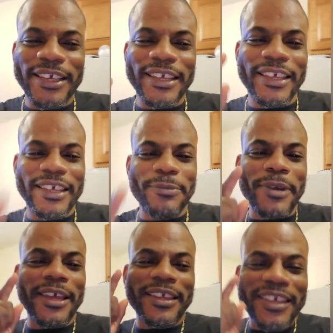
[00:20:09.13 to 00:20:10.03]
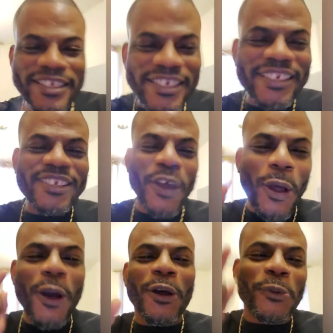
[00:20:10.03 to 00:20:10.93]
in my kitchen
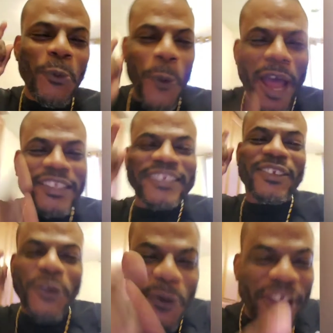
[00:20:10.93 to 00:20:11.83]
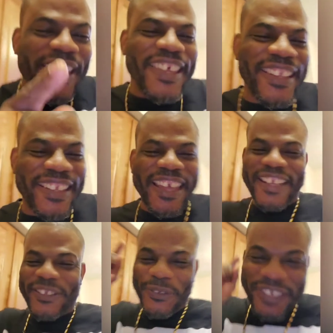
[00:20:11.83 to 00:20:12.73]
on What's Cooking.
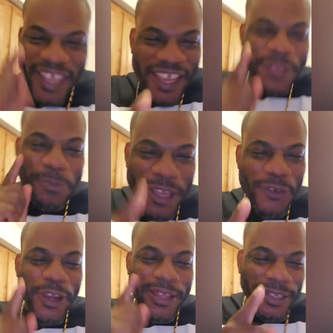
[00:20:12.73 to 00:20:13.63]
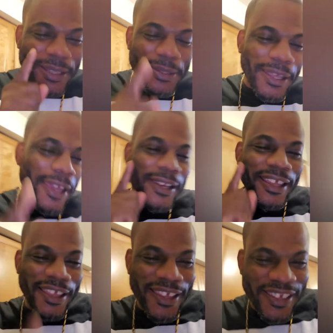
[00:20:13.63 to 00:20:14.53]
And today's menu, as I said,
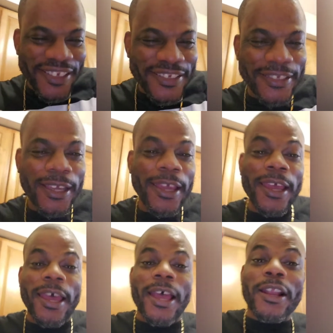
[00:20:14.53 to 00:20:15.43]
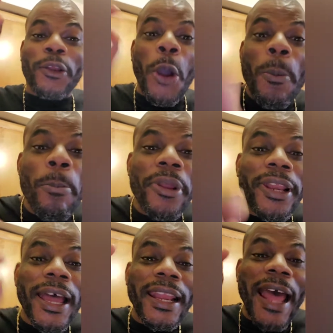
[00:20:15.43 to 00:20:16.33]
is
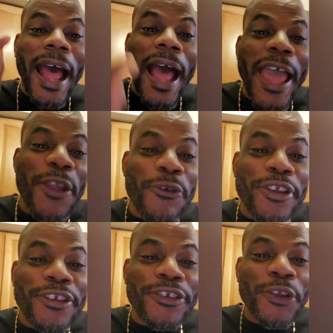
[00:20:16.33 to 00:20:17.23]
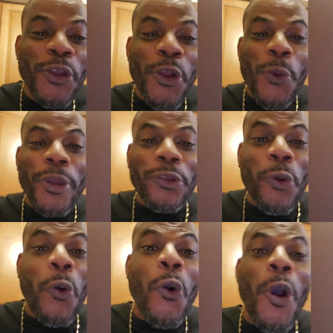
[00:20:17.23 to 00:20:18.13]
dumpling and Irish with
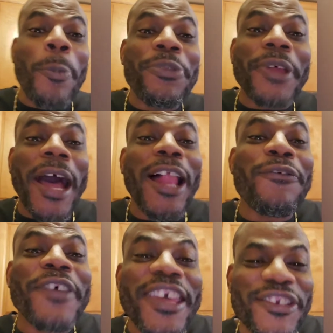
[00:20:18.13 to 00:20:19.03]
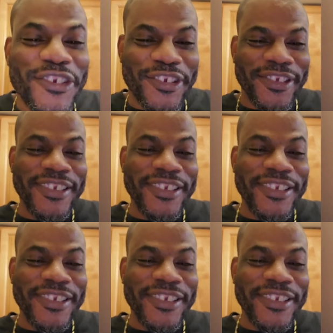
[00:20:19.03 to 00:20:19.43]
cook up saltfish,